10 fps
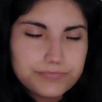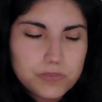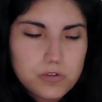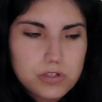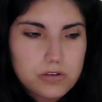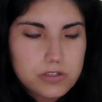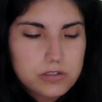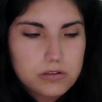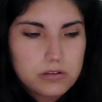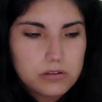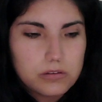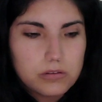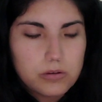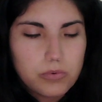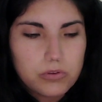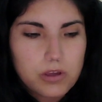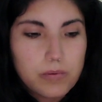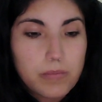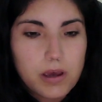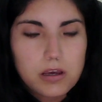Tuesday, they're both coming
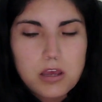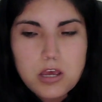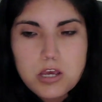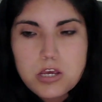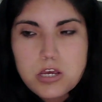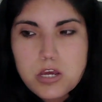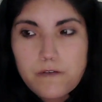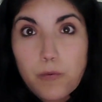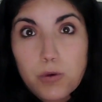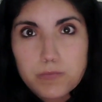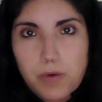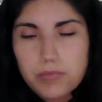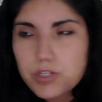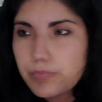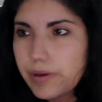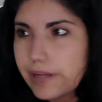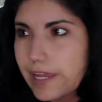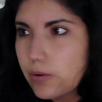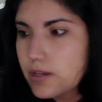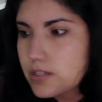back from West Palm Beach. But
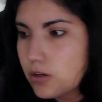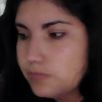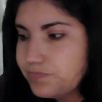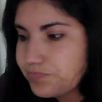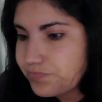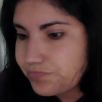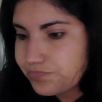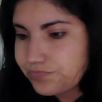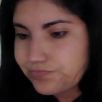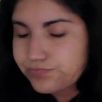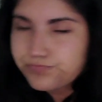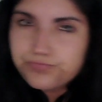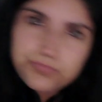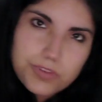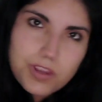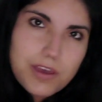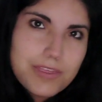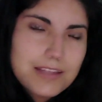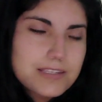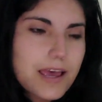anyway, so
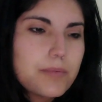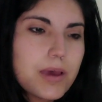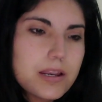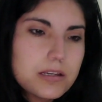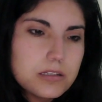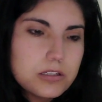that's that, man.